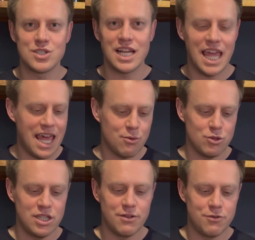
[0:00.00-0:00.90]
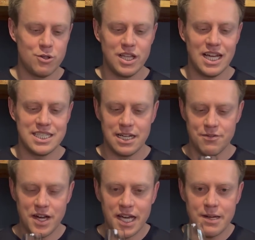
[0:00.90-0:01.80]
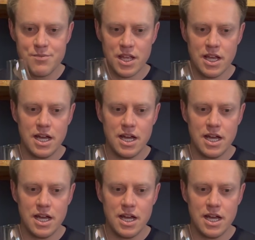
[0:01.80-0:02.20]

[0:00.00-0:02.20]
and I can't really fully identify it.